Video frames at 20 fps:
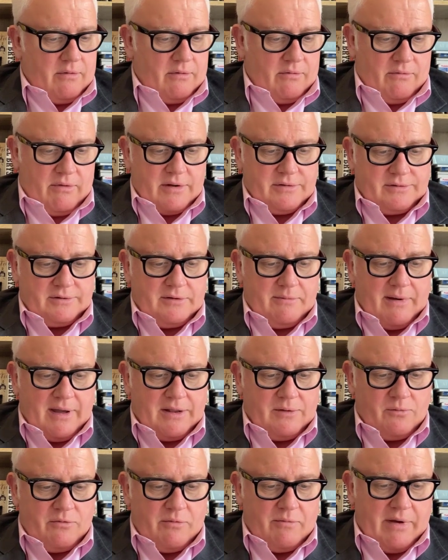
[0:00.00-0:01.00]
Rental
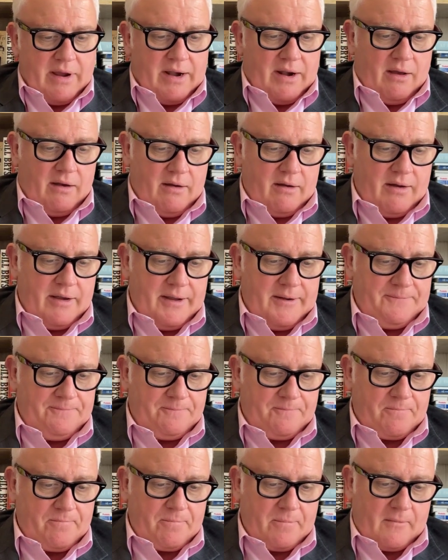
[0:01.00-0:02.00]
demand remain high,
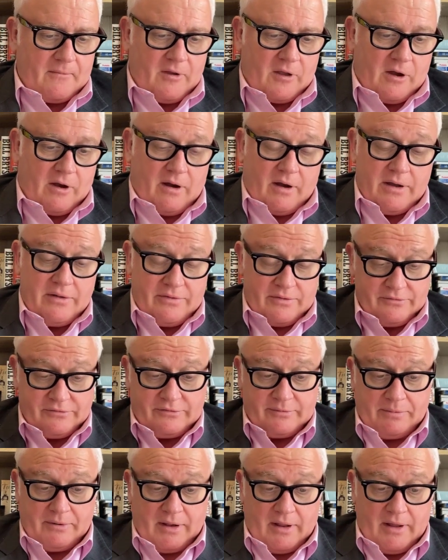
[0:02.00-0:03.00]
higher than
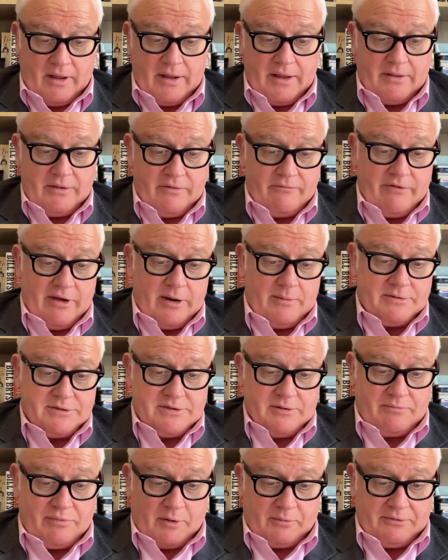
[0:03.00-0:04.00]
supply, and the
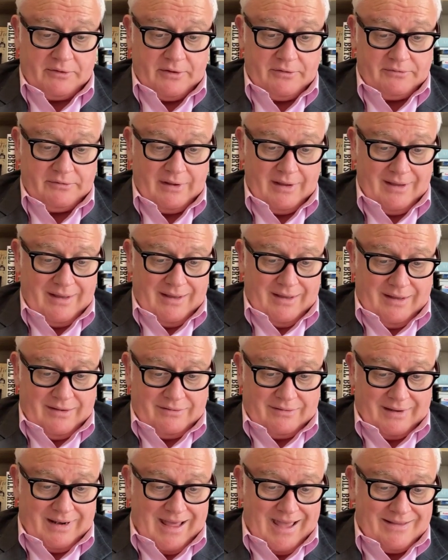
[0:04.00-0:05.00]
availability of properties
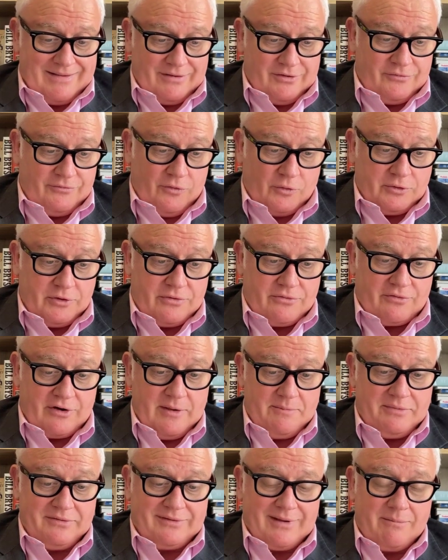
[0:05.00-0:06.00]
to let is
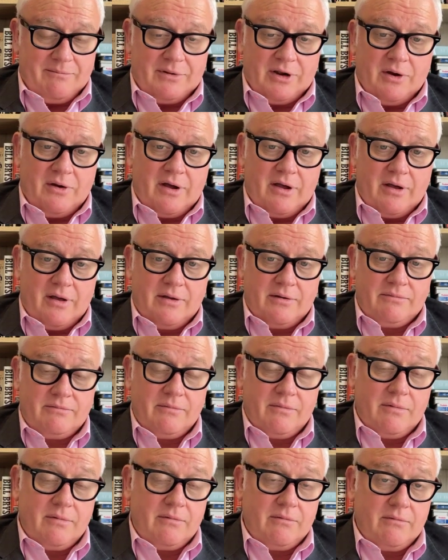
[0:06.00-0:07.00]
43% below
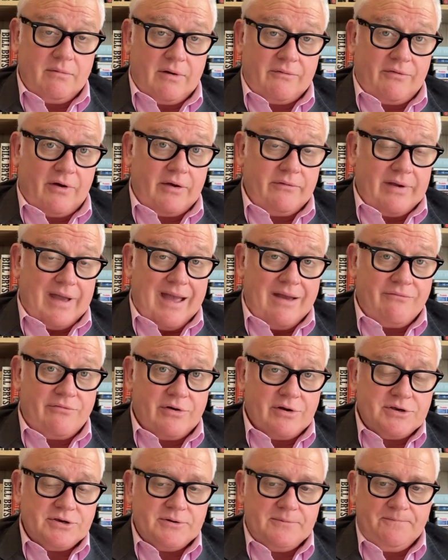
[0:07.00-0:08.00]
a, a five-year
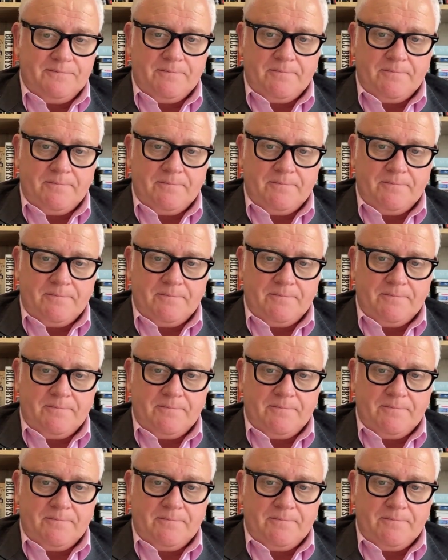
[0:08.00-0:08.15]
average.